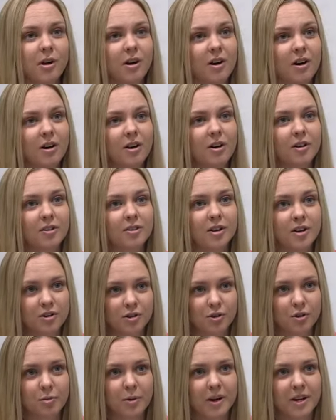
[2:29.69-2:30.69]
are
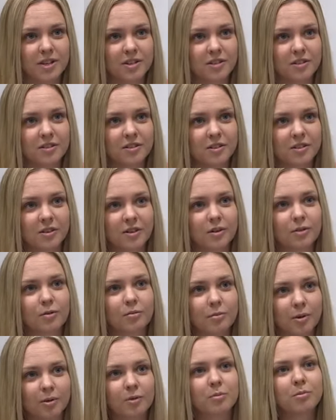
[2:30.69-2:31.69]
surgical patients and those with
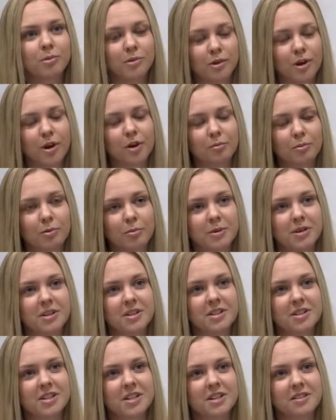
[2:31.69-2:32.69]
multiple
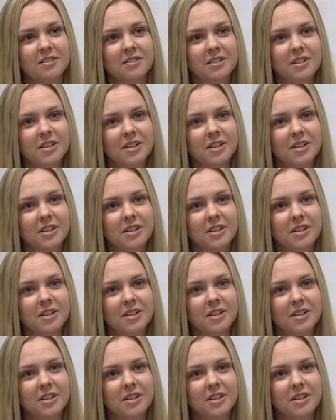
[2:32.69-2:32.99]
comorbidities.